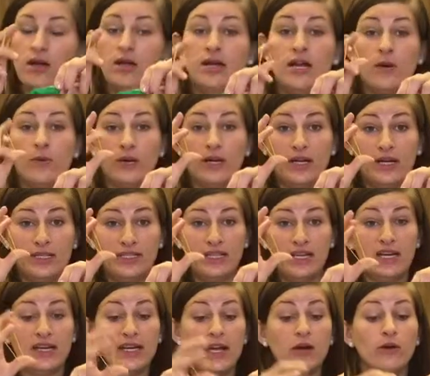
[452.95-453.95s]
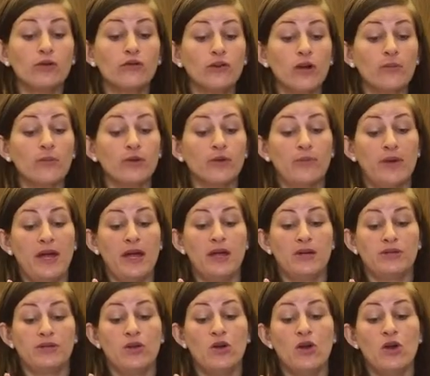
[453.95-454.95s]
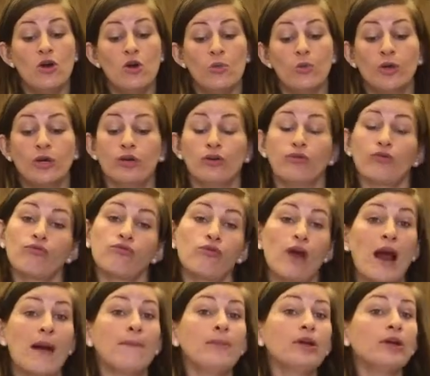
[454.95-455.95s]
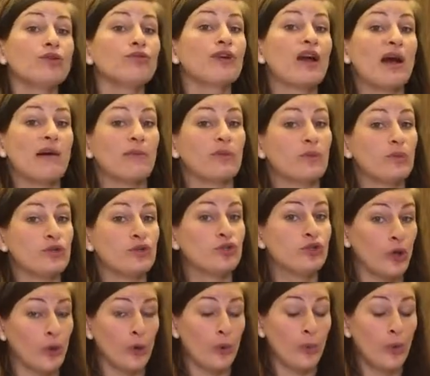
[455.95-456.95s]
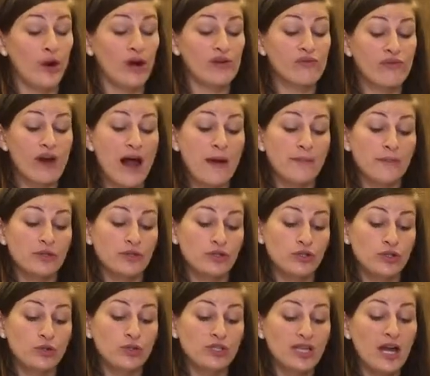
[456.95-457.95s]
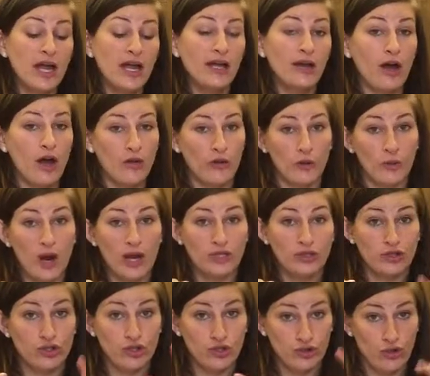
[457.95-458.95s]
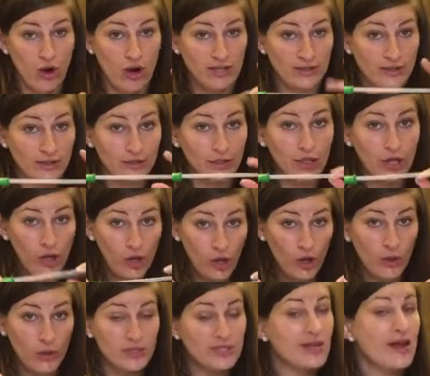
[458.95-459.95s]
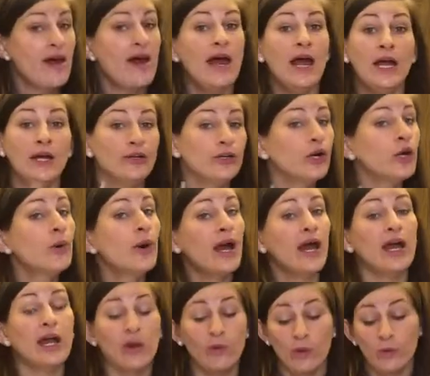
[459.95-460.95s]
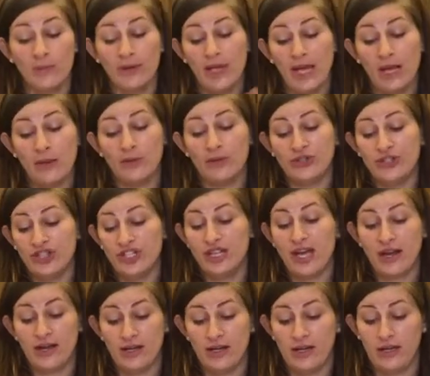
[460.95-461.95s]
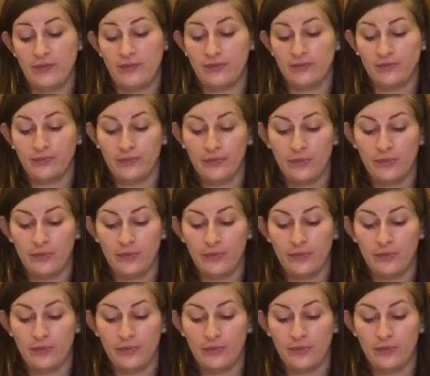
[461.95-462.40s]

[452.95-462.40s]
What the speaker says: Now we're going to take our rubber band. We're going to wrap it around. We don't want to wrap it too tight, otherwise the straw is going to close and no air will be able to get in.